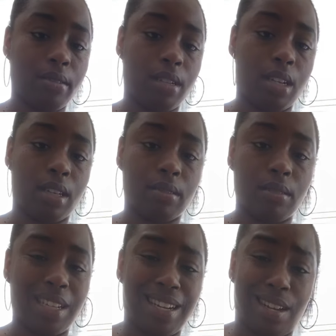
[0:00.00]
look
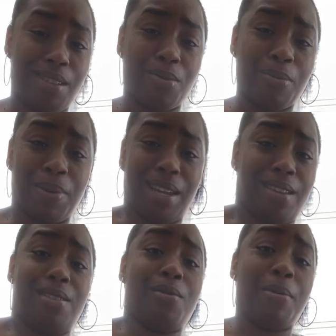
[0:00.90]
see they ain't want me pick,
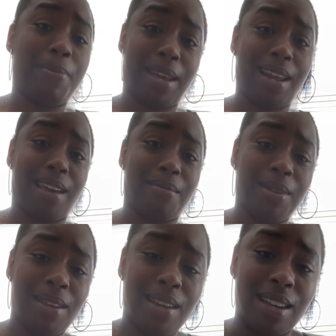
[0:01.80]
ain't want me pick it up
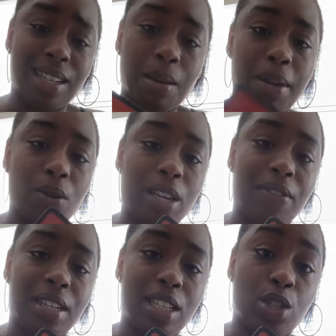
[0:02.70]
this could be you
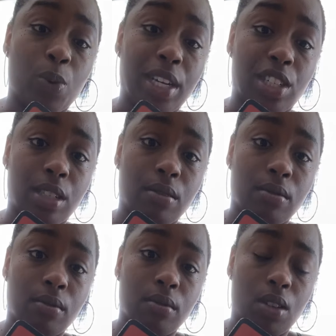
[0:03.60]
leaving a situation
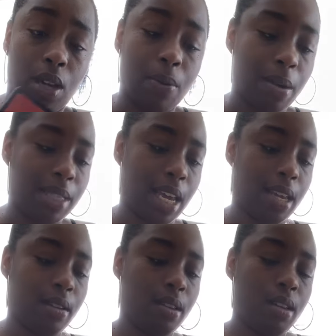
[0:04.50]
you get what i'm
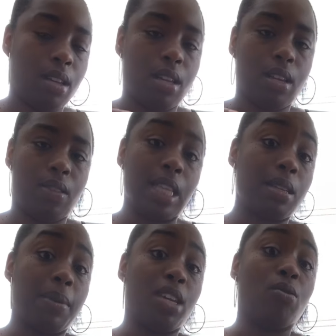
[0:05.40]
saying this
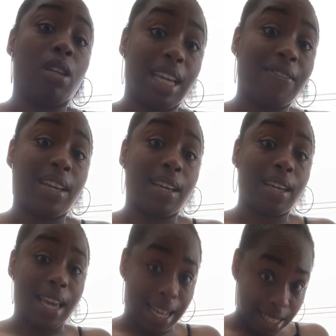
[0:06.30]
could be you leaving
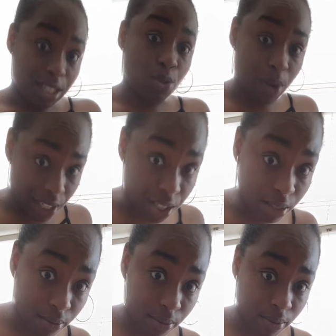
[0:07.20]
a
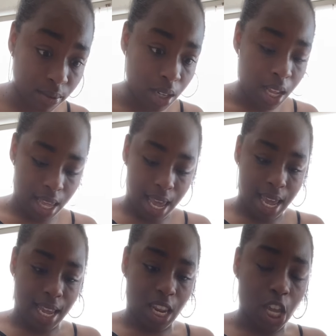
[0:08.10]
situation
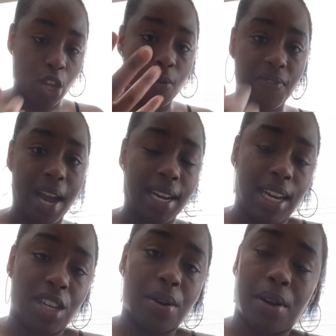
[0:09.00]
and you
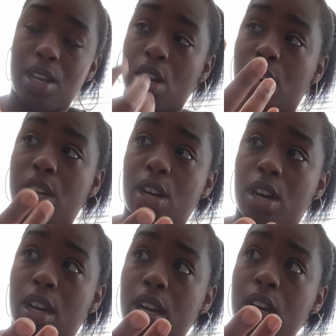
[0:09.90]
finding your your
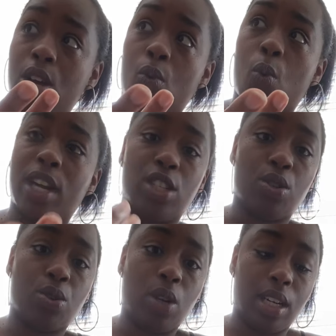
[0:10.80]
your what you
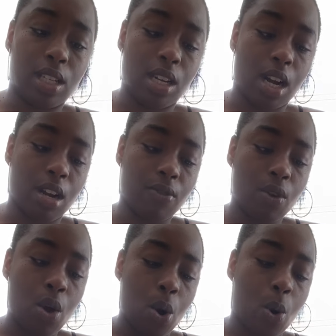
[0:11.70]
truly deserve
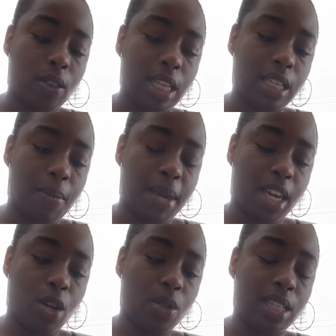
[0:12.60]
or this could be
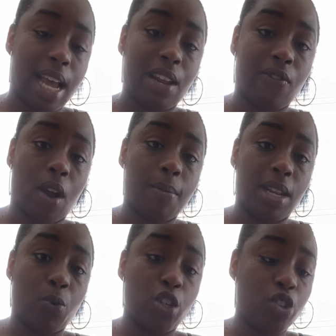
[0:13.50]
you standing firm
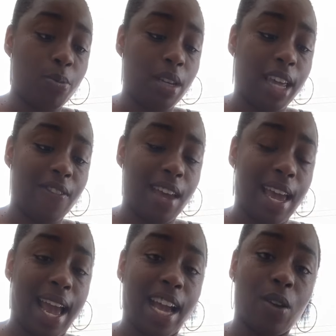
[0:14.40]
in what you believe
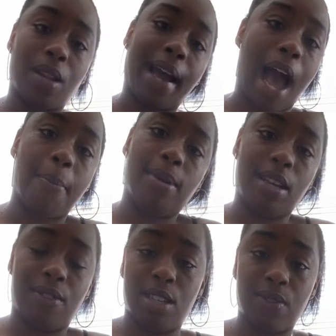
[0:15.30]
in and you like i
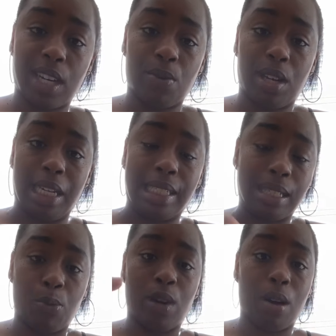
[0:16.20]
believe in this fucking
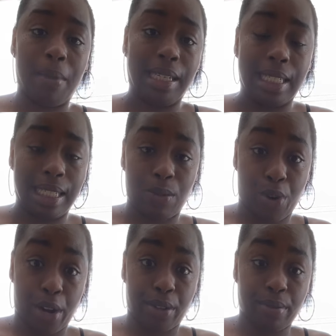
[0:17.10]
relationship we're gonna make this shit
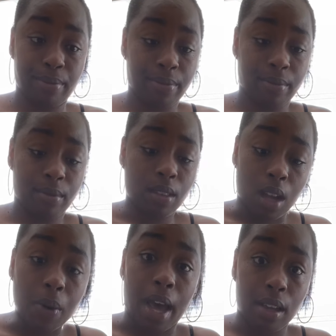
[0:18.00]
work
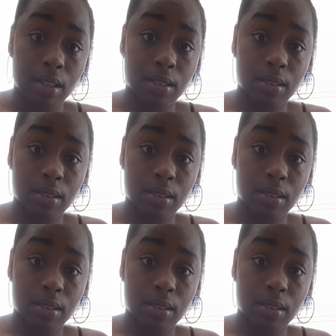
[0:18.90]
okay